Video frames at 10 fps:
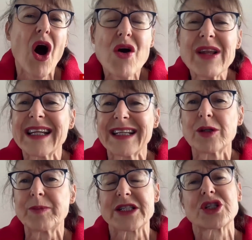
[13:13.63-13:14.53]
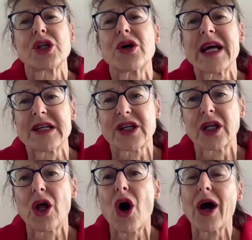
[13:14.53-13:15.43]
only a little bit slow down
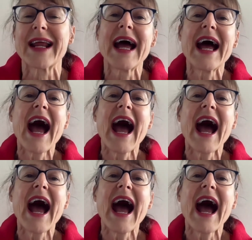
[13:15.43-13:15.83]
decline.